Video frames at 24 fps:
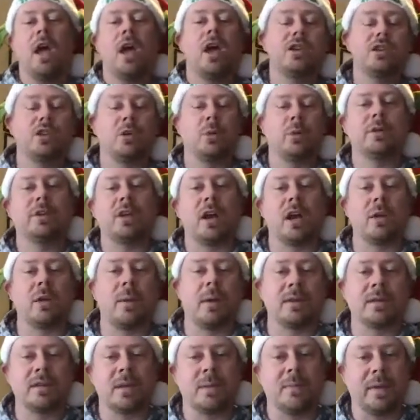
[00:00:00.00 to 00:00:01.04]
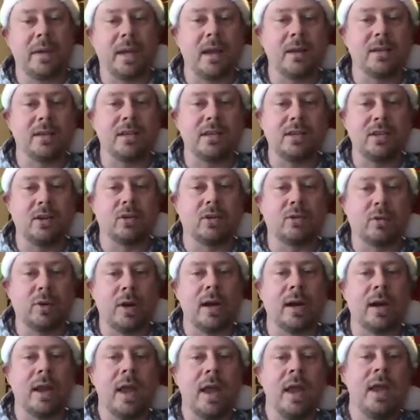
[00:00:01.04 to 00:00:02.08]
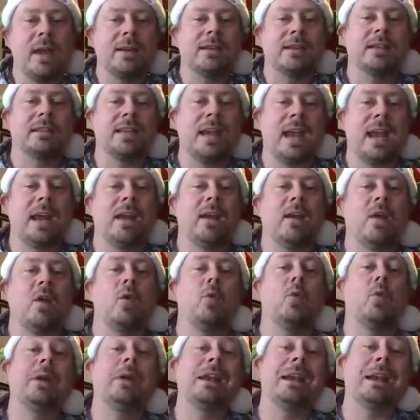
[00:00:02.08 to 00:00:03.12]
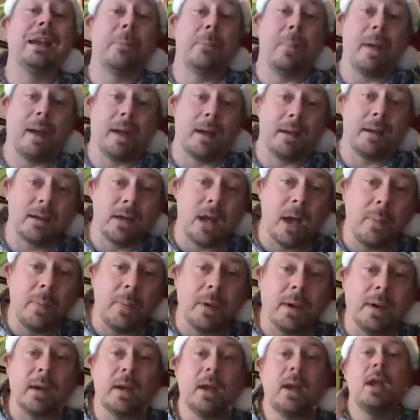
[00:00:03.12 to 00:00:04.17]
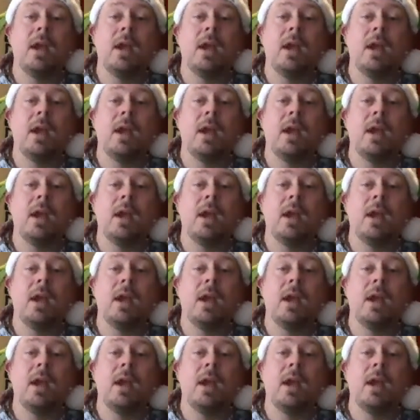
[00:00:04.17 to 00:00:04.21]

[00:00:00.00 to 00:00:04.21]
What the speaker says: So we talk about something else until Craig says, hey, we need to get back on topic.